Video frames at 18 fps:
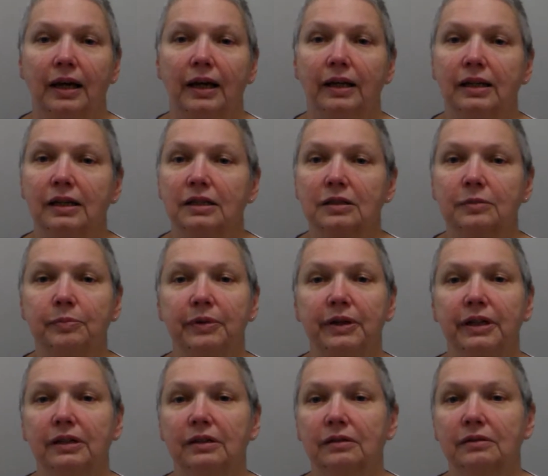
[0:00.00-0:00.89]
And it's
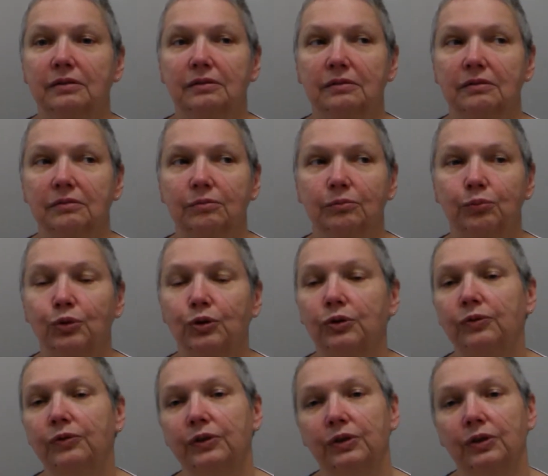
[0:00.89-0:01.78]
been
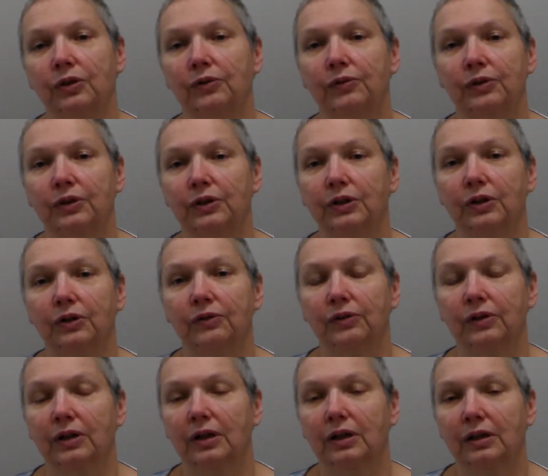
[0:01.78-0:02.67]
proven over and
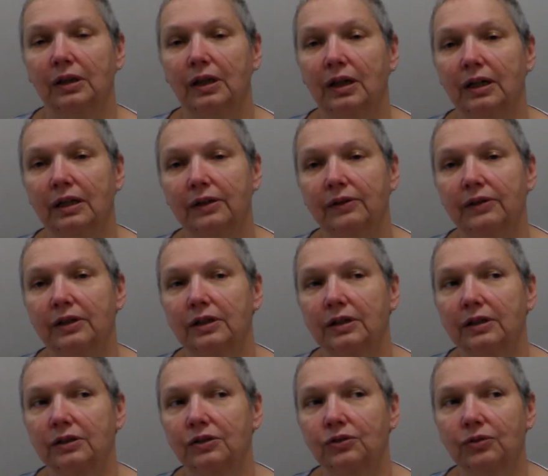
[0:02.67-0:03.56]
over. A lot of
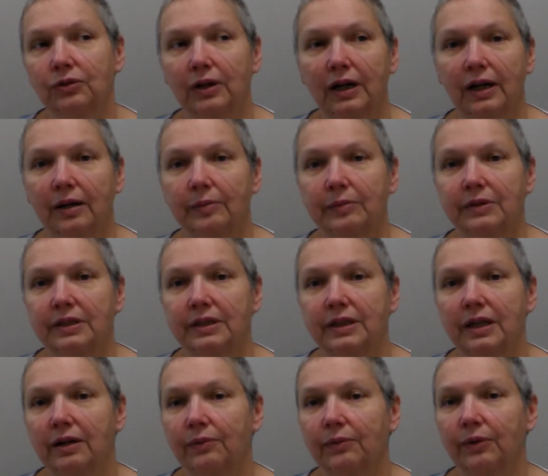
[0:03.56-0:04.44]
the
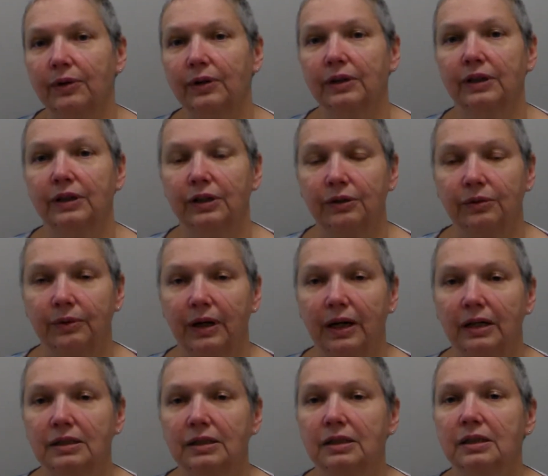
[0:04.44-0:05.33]
tribes that were in the
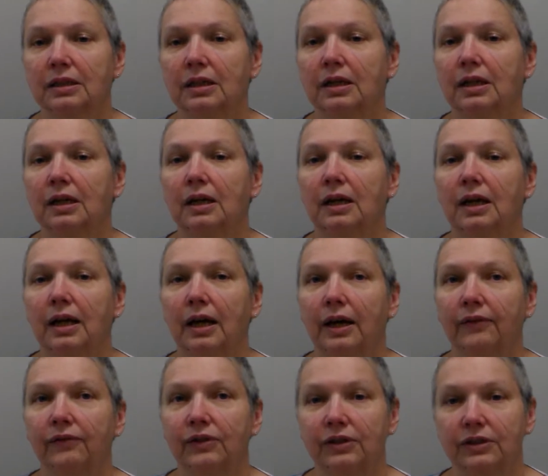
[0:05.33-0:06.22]
U.S.
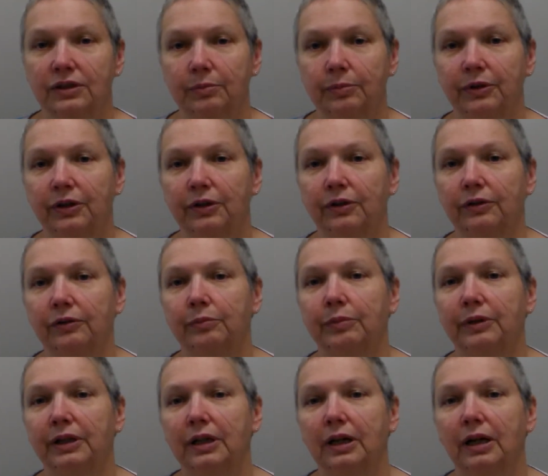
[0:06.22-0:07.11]
have
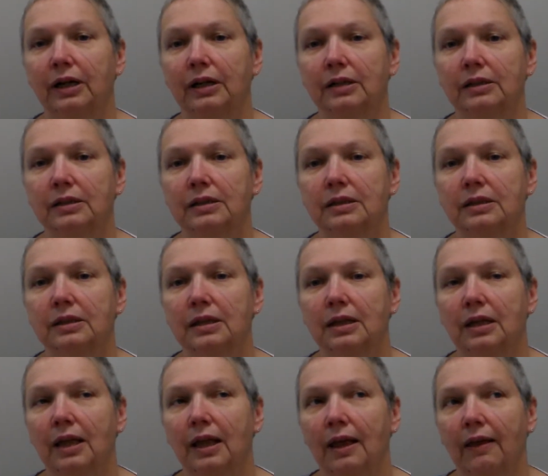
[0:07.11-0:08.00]
disappeared because
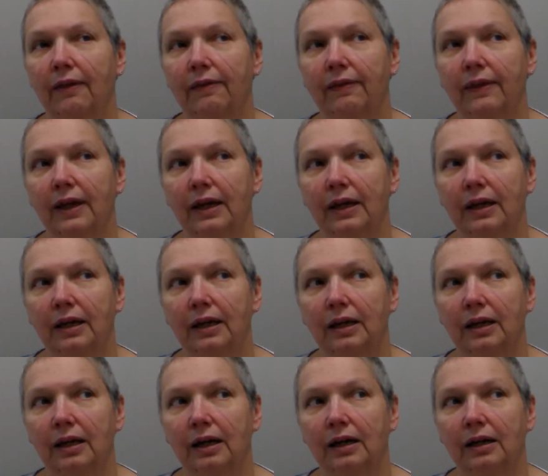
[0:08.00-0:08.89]

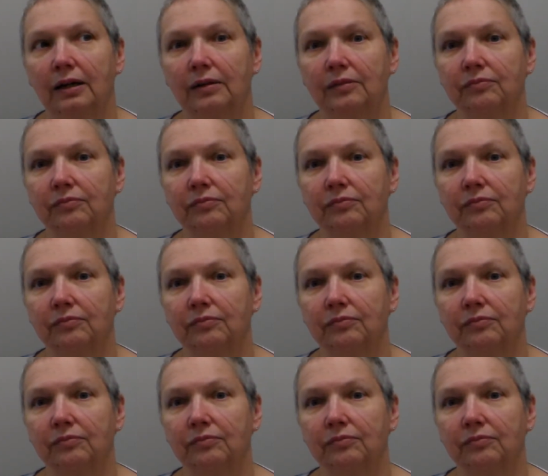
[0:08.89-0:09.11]
they